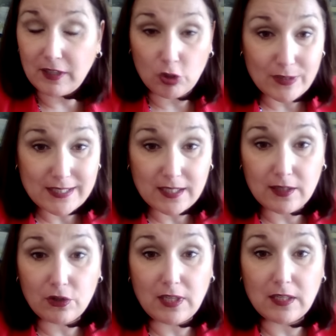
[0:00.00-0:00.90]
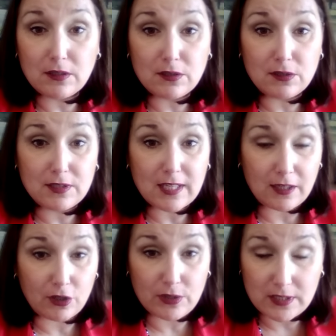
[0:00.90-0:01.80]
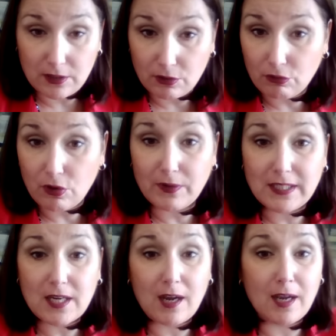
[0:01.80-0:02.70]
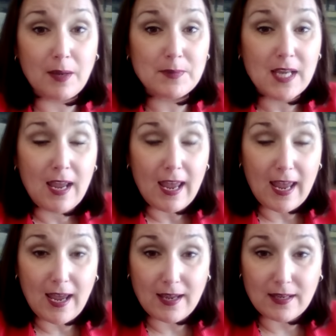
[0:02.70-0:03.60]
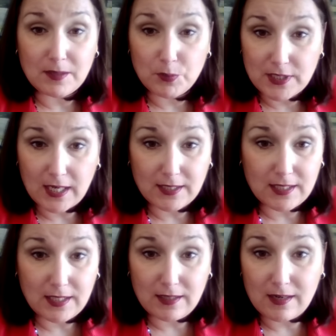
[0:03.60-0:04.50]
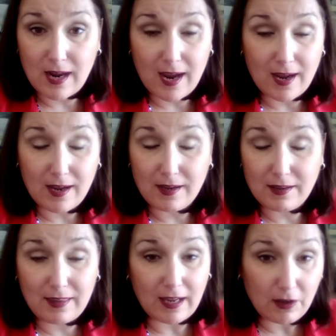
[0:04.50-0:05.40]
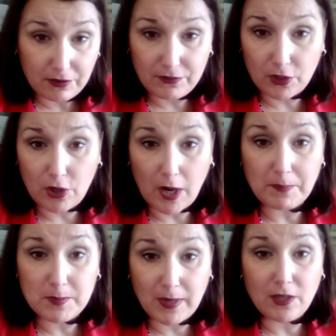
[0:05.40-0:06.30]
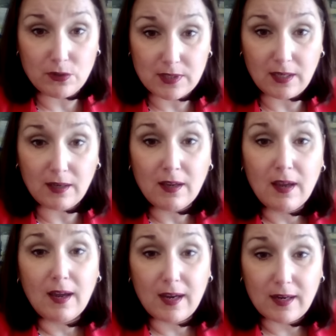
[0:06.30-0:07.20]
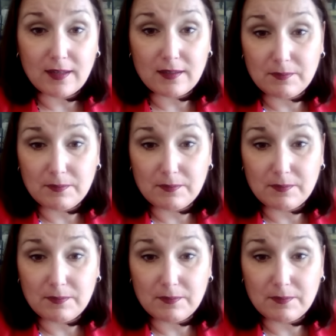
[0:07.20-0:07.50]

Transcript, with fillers: increasing their yields and increasing their growing times and protecting uh, the health of their crops by using uh,